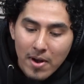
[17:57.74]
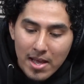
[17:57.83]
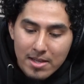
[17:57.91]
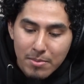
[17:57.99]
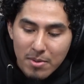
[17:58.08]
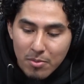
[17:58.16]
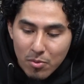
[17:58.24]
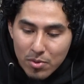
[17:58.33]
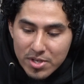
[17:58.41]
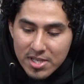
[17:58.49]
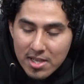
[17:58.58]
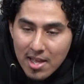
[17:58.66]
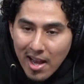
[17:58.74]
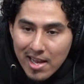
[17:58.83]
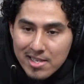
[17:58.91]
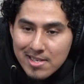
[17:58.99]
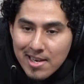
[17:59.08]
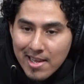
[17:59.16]
feel like people would see that
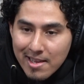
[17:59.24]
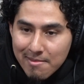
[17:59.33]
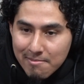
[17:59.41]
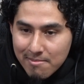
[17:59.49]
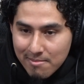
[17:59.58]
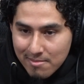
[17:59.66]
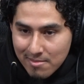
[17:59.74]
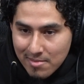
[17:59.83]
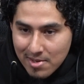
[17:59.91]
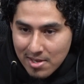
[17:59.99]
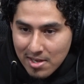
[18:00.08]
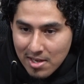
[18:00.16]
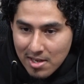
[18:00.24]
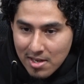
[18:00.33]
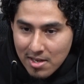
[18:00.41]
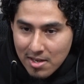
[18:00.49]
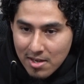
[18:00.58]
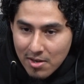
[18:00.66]
as lame.
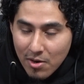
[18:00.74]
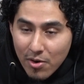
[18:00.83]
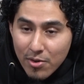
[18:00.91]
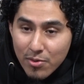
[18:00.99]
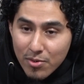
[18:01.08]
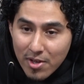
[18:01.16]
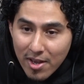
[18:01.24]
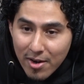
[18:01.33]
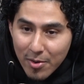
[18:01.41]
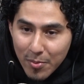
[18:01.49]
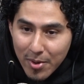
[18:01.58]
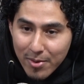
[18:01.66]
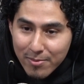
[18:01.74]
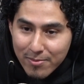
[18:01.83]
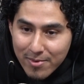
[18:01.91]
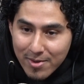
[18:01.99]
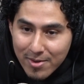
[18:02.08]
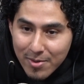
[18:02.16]
Oh, you care about
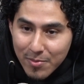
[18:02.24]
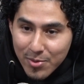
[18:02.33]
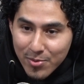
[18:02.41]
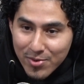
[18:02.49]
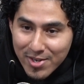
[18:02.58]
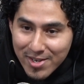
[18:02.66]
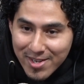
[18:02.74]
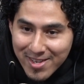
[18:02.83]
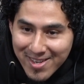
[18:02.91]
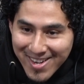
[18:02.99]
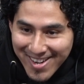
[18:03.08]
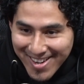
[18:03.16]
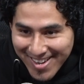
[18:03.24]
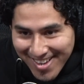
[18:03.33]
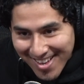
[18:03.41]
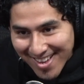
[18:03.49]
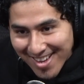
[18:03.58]
the community. But